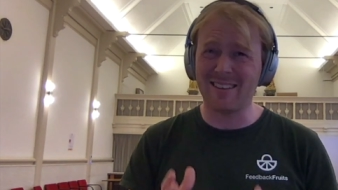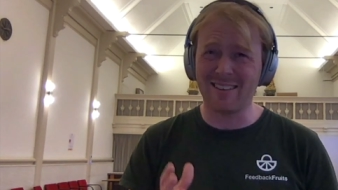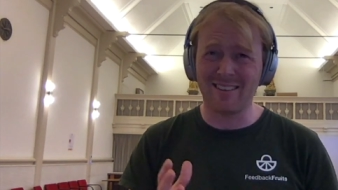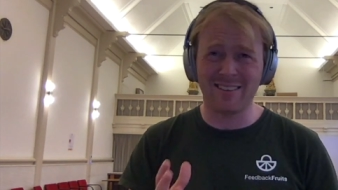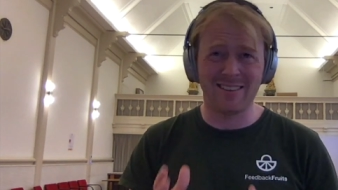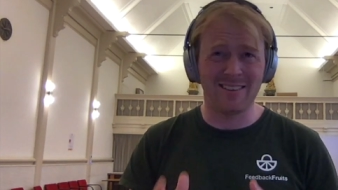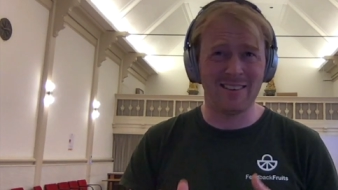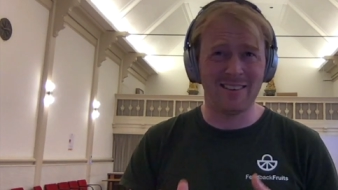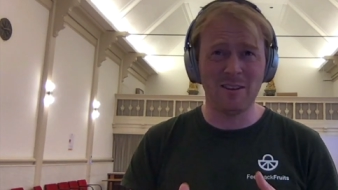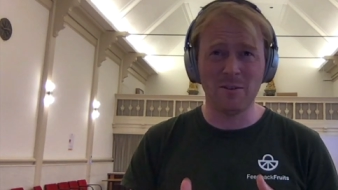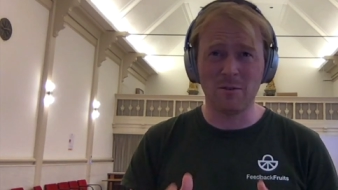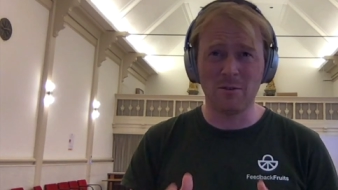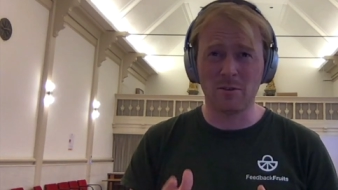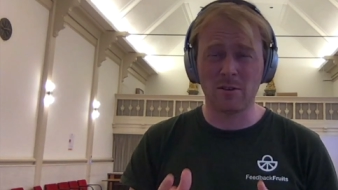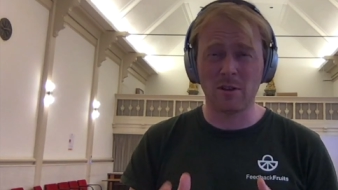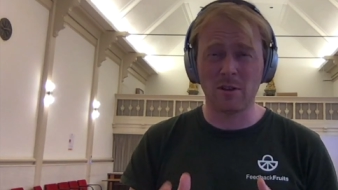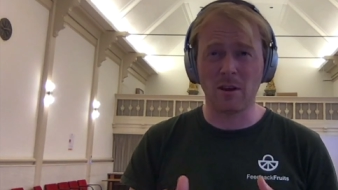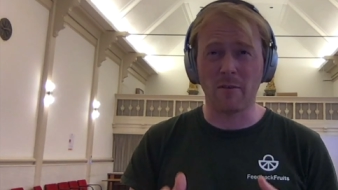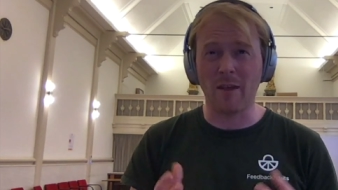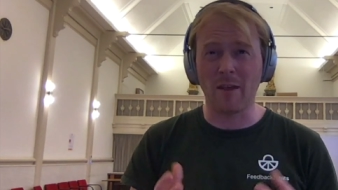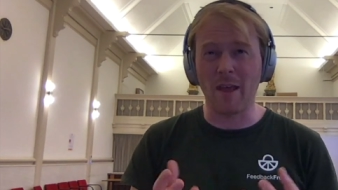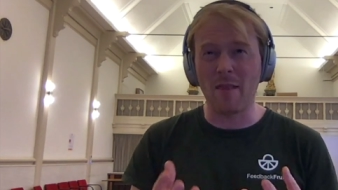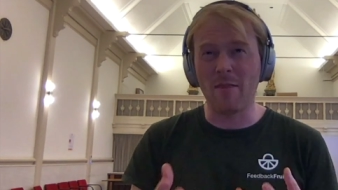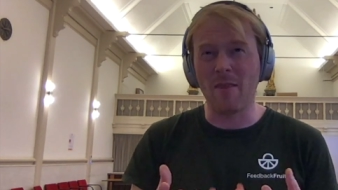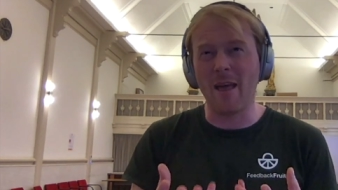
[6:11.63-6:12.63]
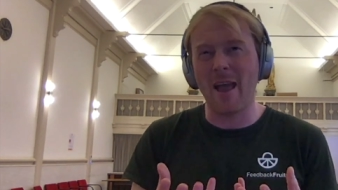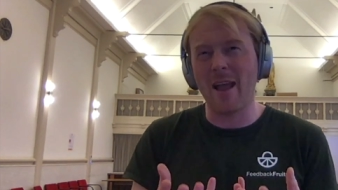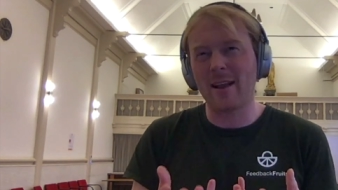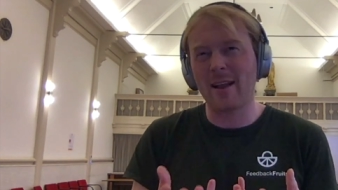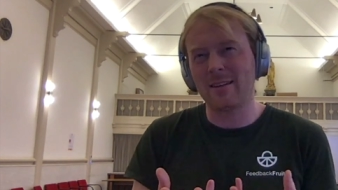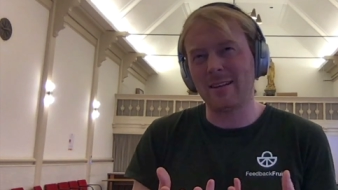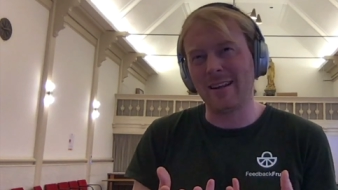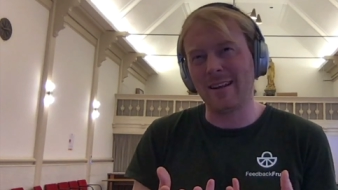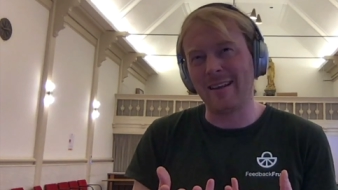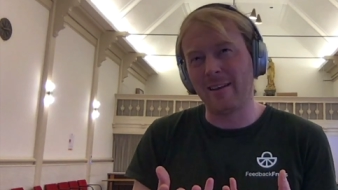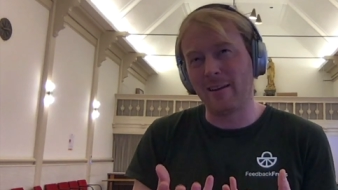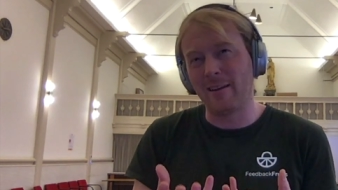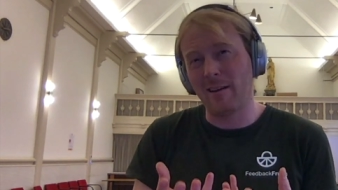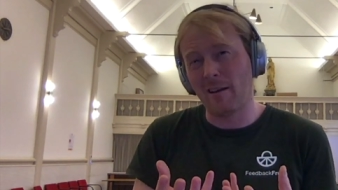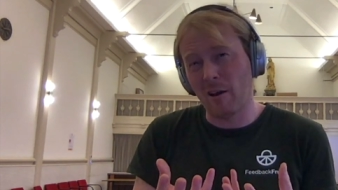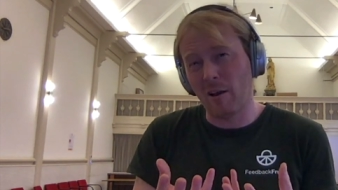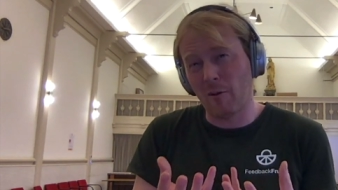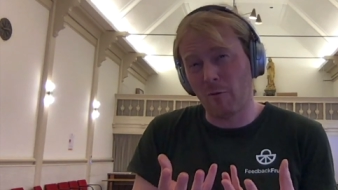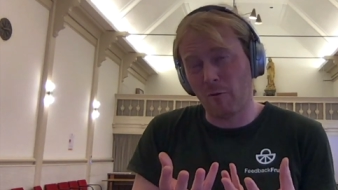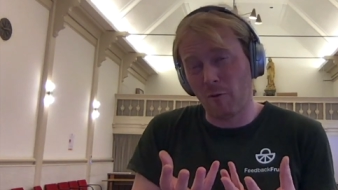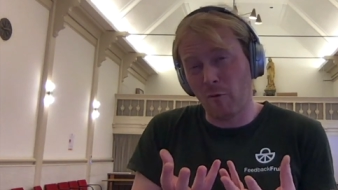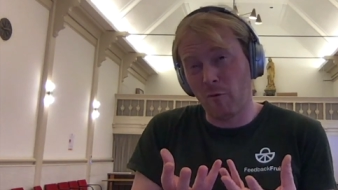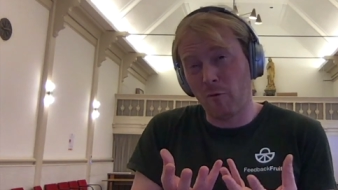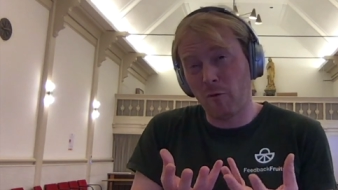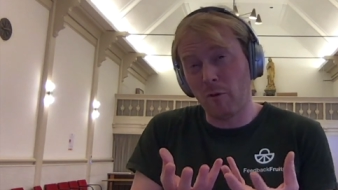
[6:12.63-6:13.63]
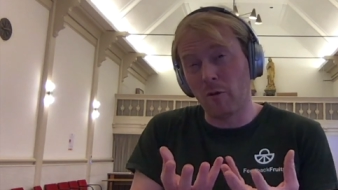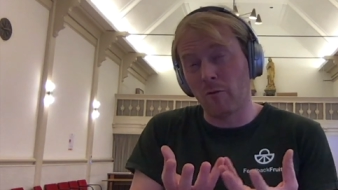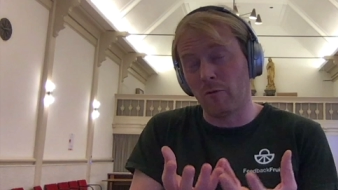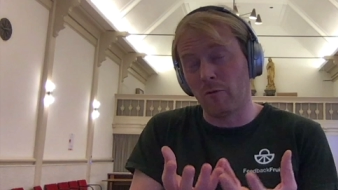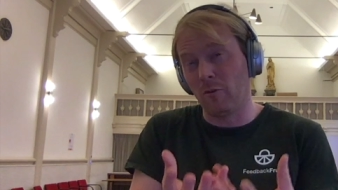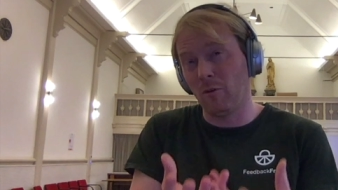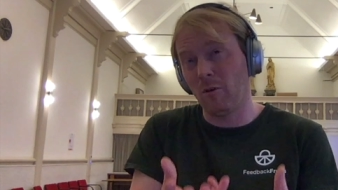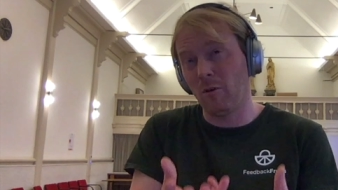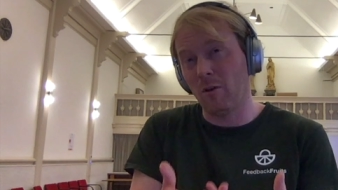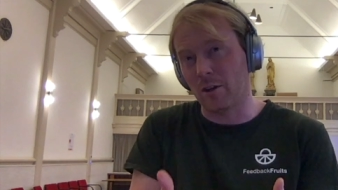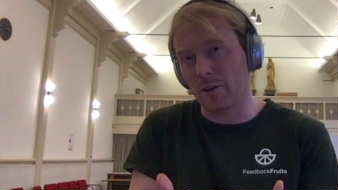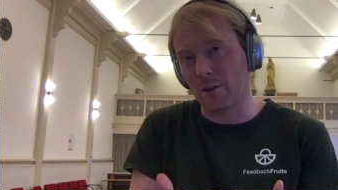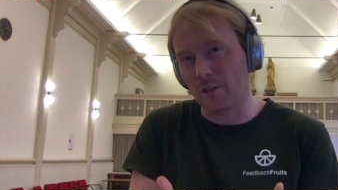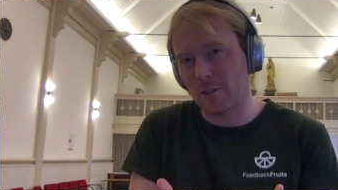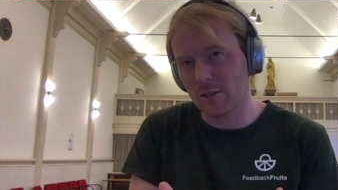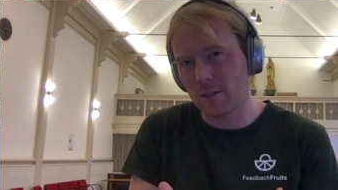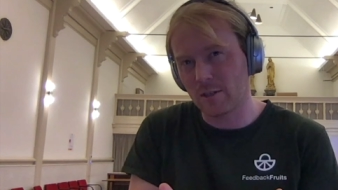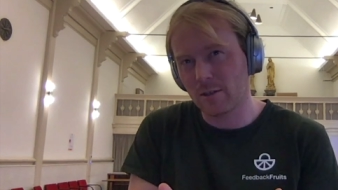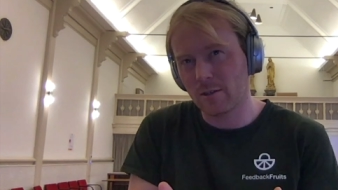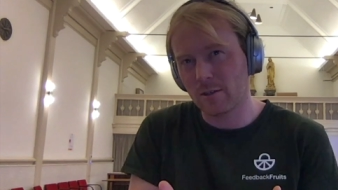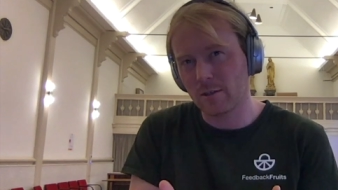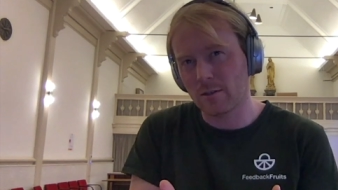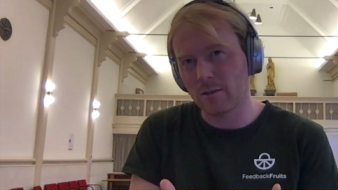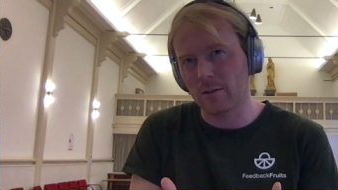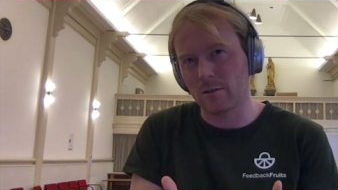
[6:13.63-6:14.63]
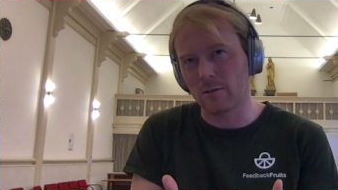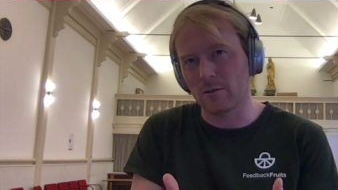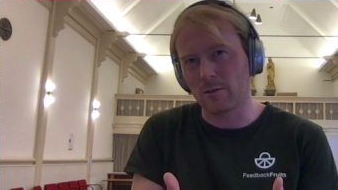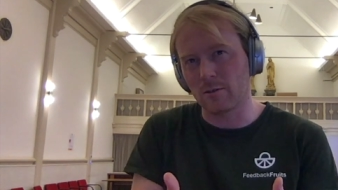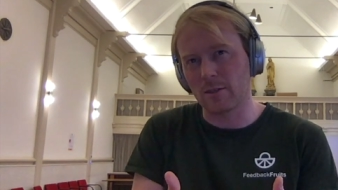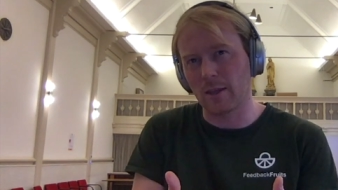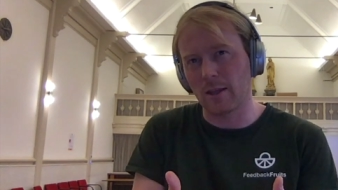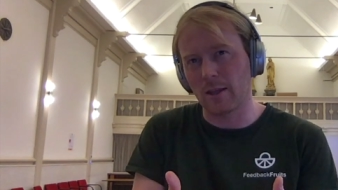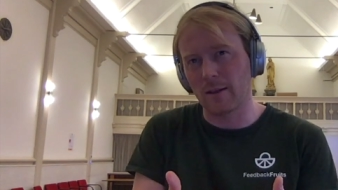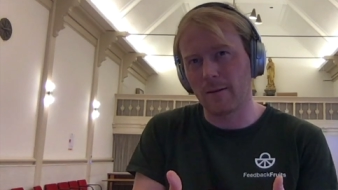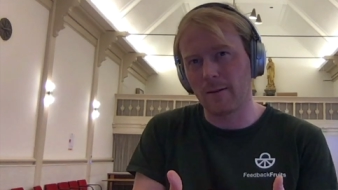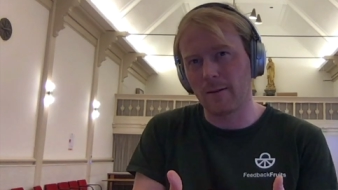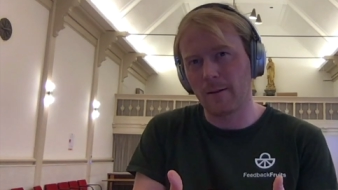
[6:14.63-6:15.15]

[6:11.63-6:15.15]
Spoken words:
new stuff and actually full of knowledge, so to say.